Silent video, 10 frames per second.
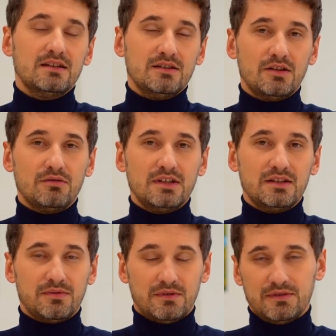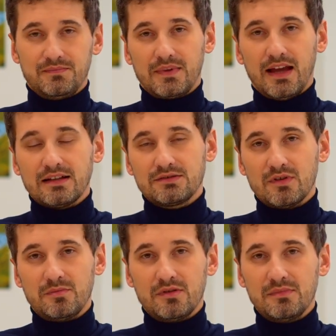no need for
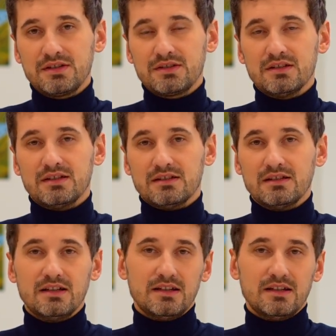extra permission.